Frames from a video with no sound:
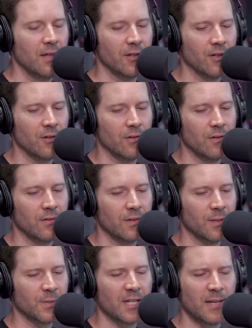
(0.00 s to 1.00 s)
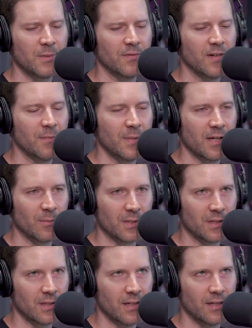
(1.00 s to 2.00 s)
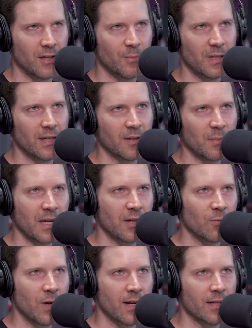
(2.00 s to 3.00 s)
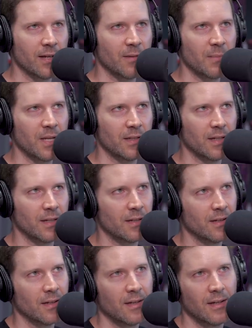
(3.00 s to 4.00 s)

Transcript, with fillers: you know, sometimes if I make a mistake, I'll be like, man, why did I make that?